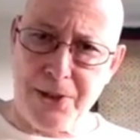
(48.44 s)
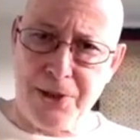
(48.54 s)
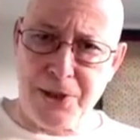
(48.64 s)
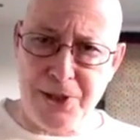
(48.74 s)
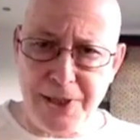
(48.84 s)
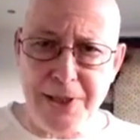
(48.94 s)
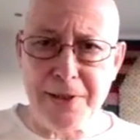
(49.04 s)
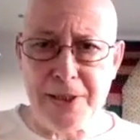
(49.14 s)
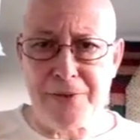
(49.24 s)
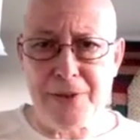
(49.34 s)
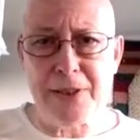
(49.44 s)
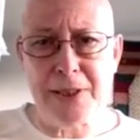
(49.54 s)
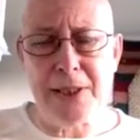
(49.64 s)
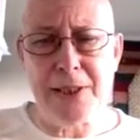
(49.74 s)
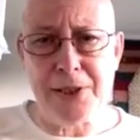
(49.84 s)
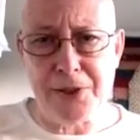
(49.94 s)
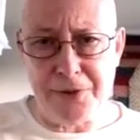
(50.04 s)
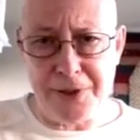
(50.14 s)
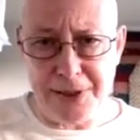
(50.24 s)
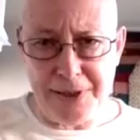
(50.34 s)
to see if our kinds of
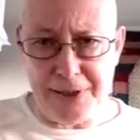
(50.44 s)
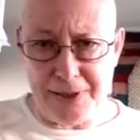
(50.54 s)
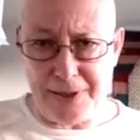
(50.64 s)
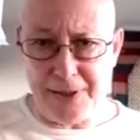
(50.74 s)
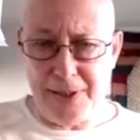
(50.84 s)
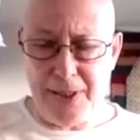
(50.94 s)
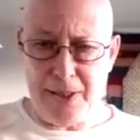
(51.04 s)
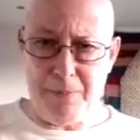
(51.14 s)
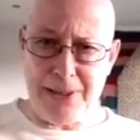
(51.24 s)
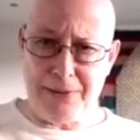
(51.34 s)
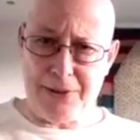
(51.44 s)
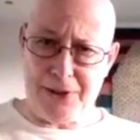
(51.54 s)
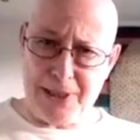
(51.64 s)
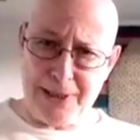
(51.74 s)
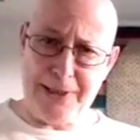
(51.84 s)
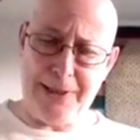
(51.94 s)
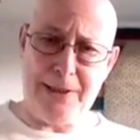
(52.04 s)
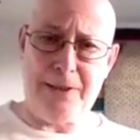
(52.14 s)
thinking about the psyche,